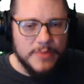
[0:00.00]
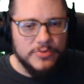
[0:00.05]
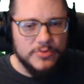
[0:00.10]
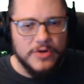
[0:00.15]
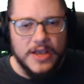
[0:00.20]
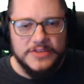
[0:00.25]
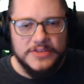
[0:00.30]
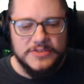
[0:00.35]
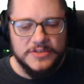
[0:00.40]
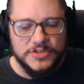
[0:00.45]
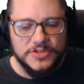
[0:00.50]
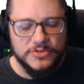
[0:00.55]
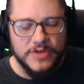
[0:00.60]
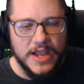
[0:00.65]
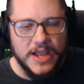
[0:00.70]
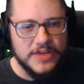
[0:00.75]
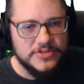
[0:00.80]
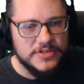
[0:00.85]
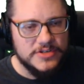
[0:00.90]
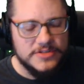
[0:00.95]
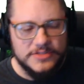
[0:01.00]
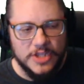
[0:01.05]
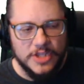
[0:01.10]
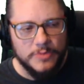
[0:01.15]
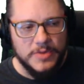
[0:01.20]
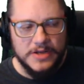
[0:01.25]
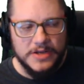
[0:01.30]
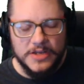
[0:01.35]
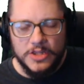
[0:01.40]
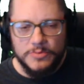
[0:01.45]
process crashes, there'll
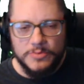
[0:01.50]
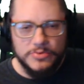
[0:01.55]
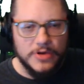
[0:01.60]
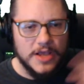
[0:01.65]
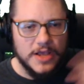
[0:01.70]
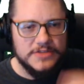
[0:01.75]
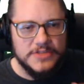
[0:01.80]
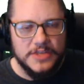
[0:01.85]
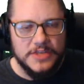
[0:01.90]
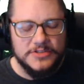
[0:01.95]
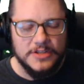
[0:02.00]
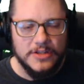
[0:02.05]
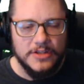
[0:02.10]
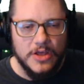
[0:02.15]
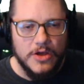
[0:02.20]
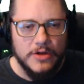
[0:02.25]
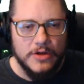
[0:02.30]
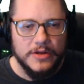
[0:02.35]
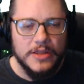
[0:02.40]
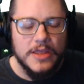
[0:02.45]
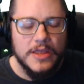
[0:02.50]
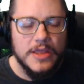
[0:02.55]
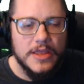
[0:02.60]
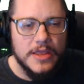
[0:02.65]
be another process along